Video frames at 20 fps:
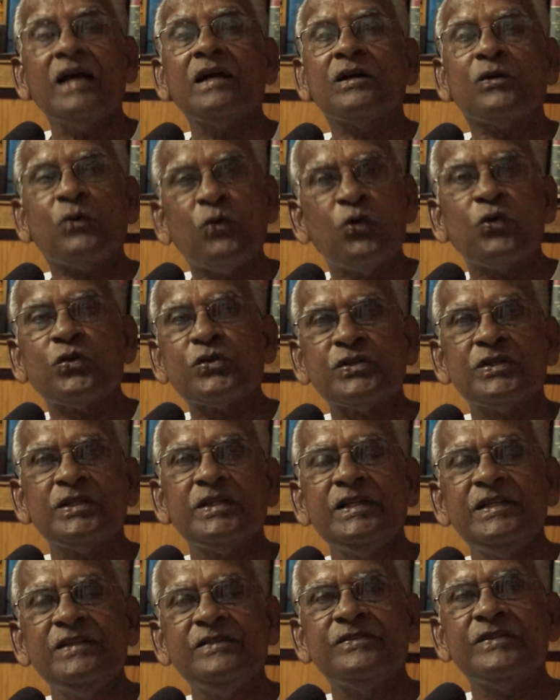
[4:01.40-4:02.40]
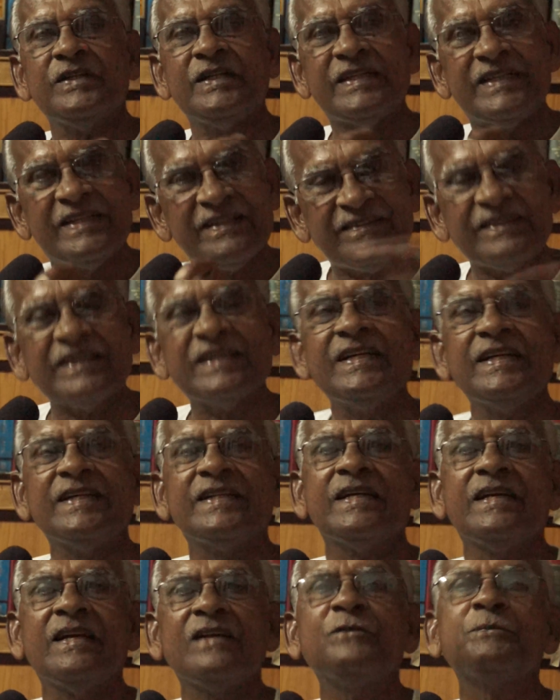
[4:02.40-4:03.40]
court is
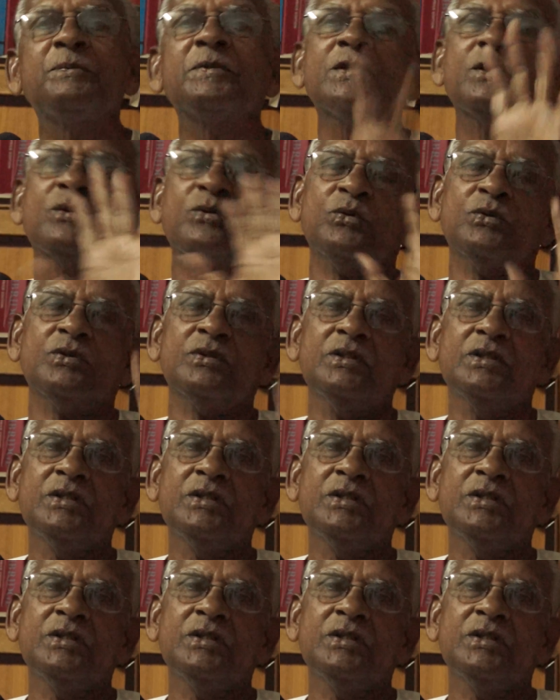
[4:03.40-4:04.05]
designated as special court.